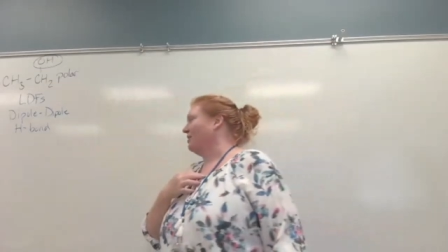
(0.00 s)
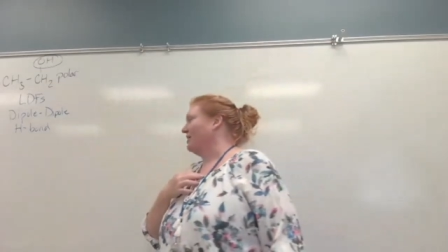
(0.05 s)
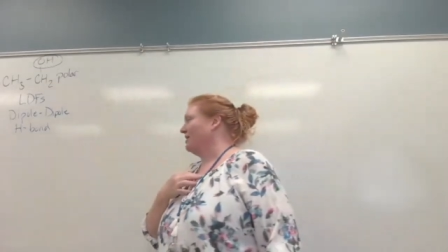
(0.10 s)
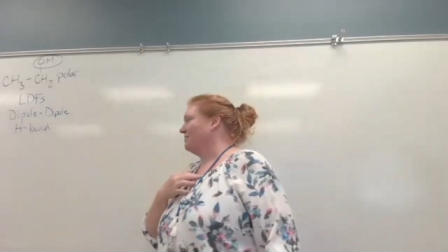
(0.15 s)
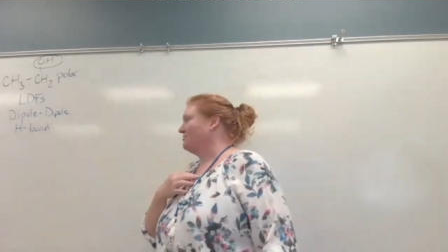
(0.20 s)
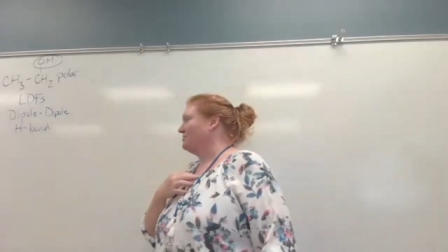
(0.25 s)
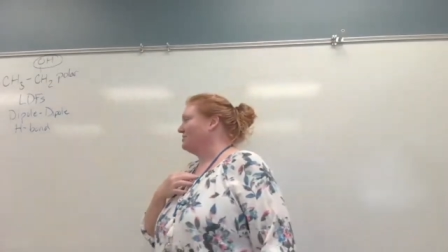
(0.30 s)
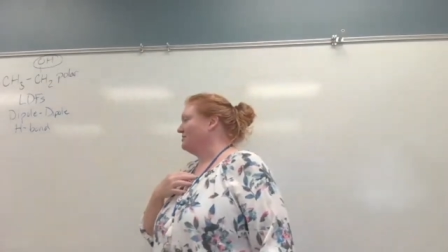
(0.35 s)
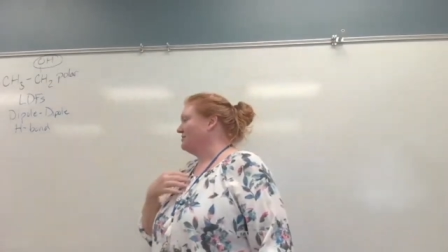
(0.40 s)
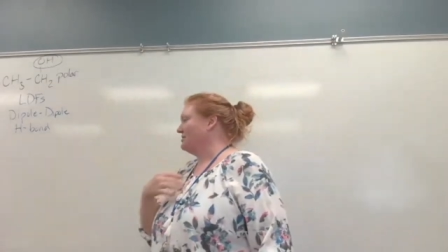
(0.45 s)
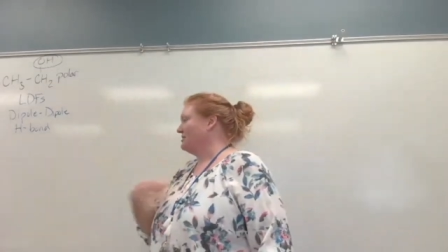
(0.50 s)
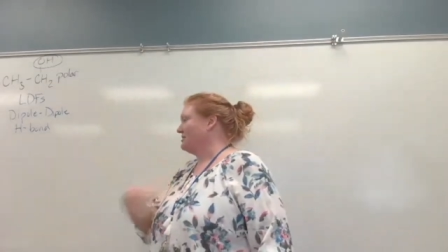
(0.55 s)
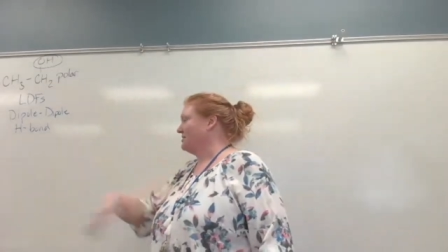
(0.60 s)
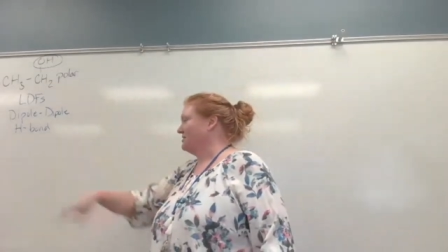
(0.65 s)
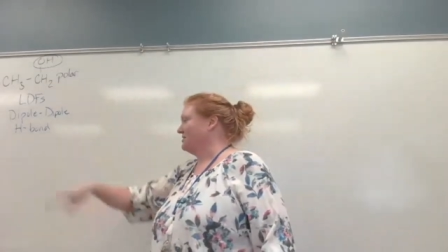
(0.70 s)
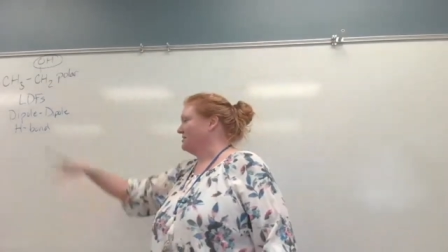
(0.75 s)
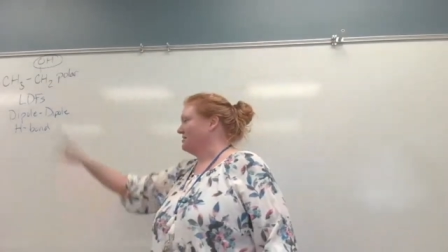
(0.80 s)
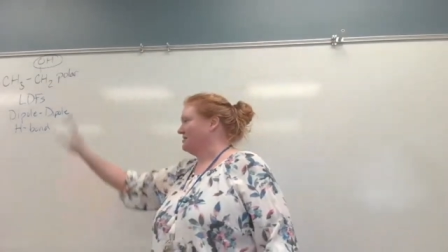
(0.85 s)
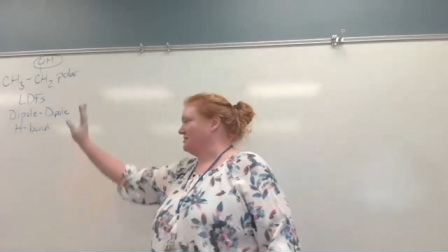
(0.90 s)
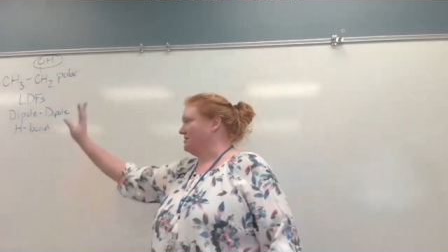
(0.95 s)
I wish I had
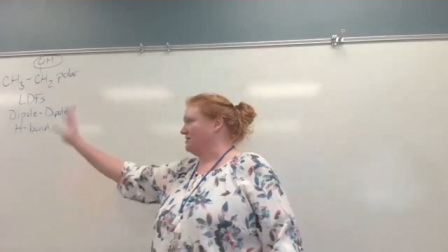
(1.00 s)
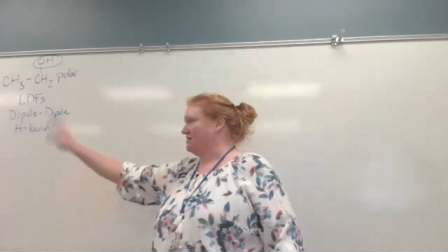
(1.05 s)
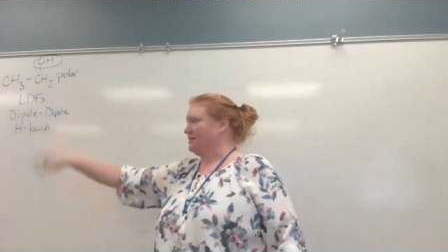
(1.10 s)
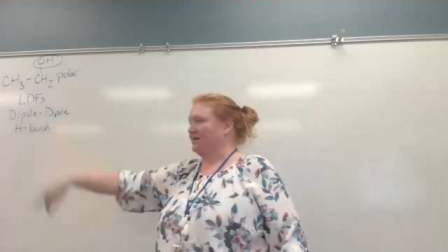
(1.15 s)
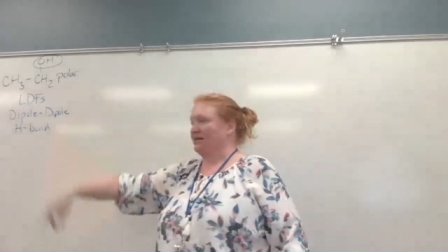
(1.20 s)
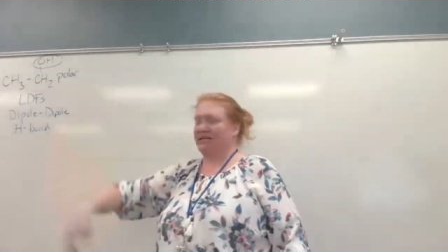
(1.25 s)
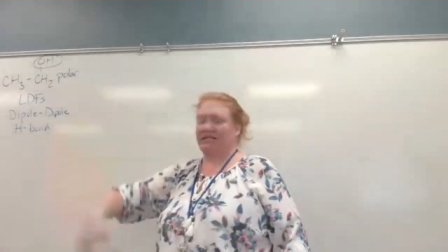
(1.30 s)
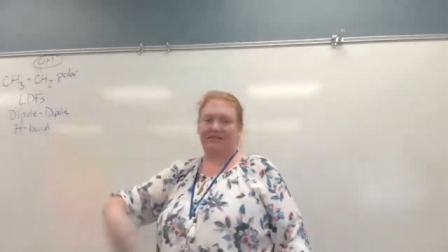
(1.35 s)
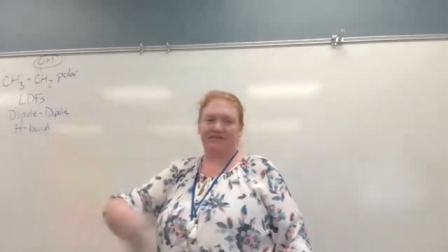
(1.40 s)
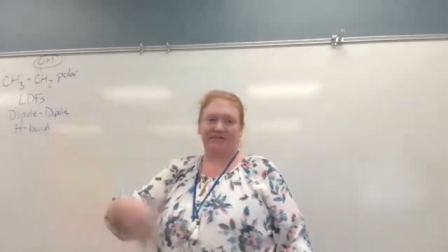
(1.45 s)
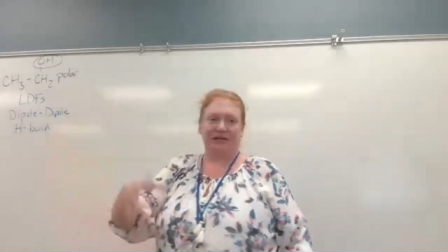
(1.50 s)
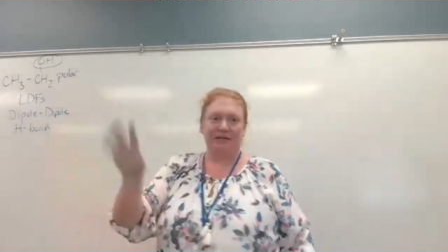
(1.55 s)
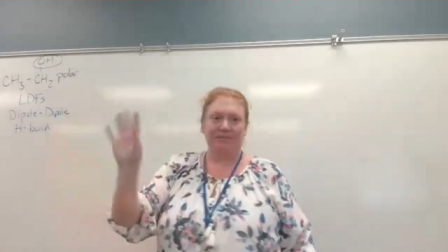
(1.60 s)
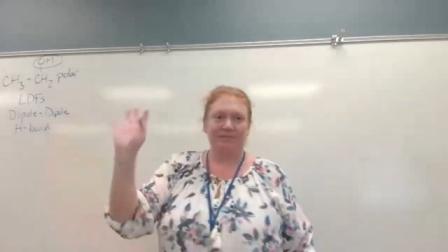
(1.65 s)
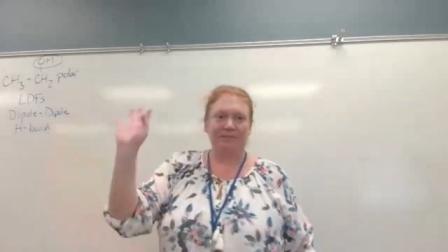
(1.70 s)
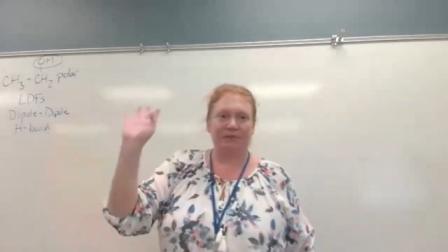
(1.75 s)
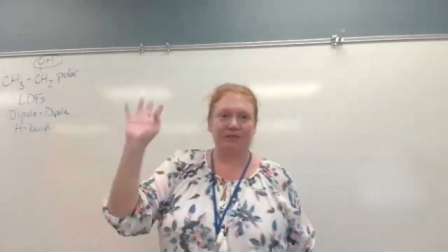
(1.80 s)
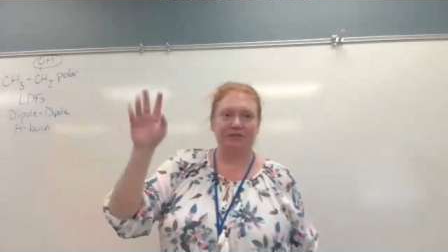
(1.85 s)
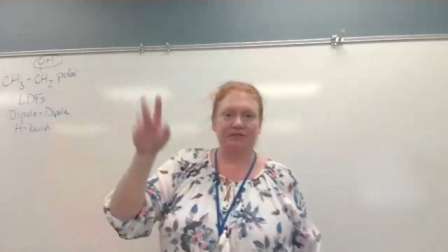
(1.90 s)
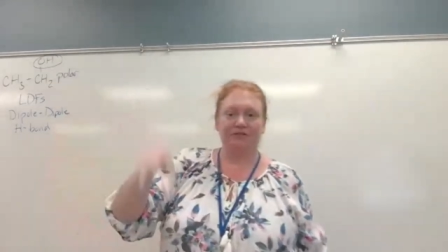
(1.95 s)
grabbed this
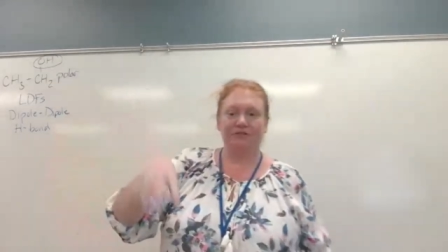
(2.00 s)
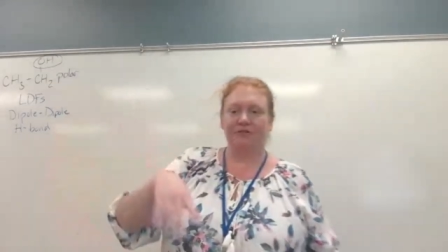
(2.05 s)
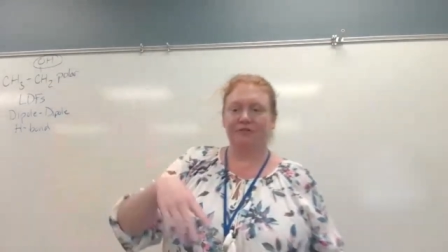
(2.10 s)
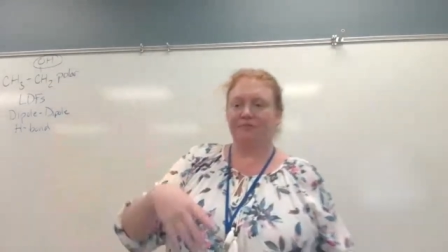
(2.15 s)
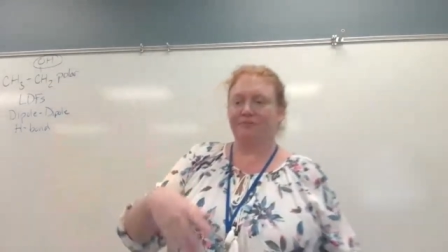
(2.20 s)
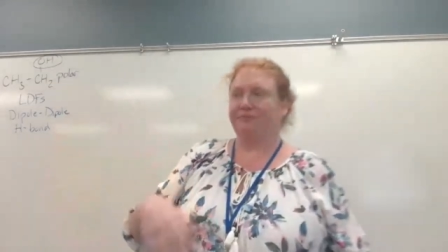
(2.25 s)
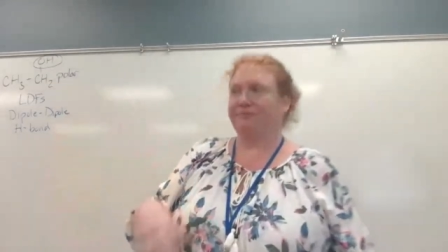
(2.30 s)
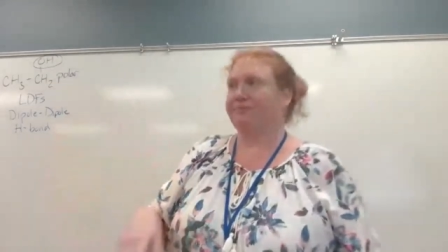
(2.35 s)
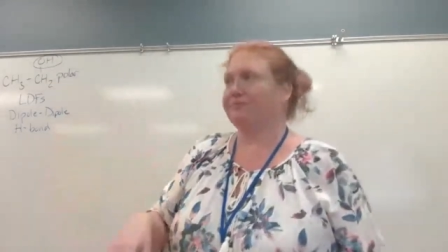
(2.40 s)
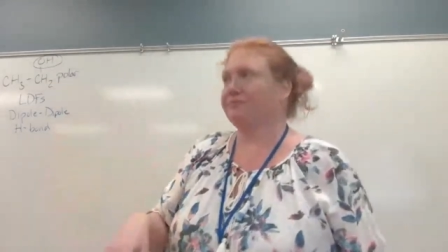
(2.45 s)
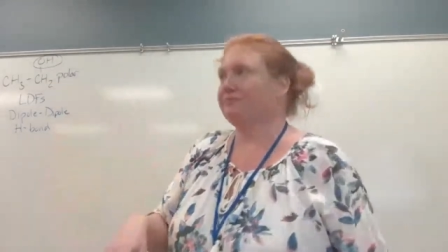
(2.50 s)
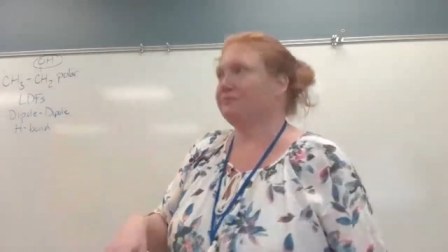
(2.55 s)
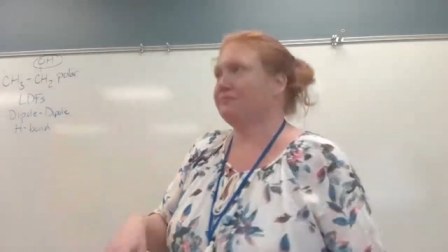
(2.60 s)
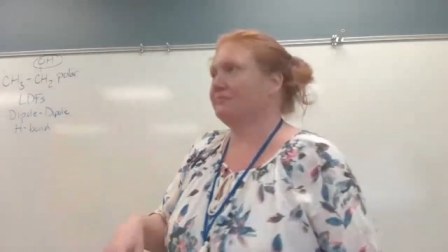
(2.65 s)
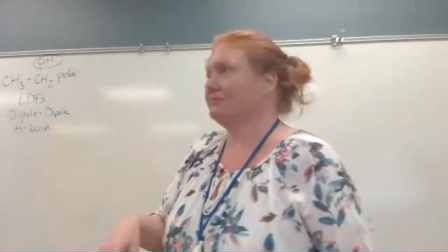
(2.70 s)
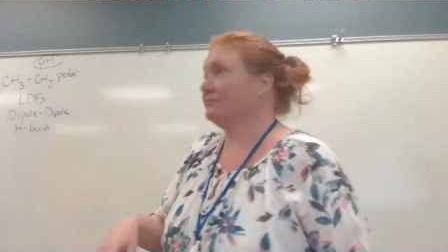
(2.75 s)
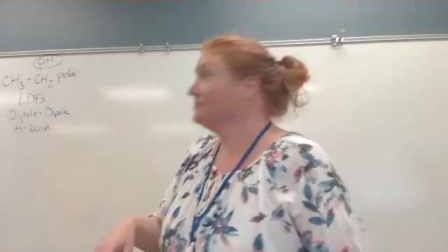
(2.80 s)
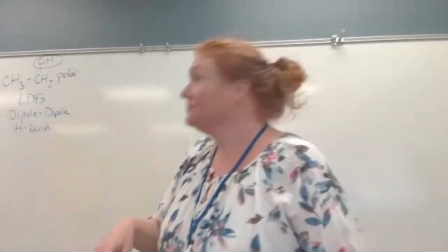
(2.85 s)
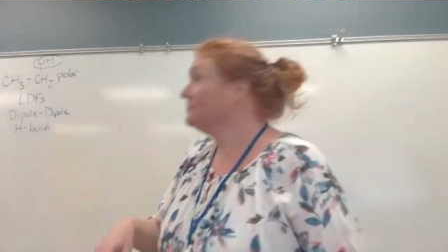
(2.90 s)
thing. It's fine. I'll do it.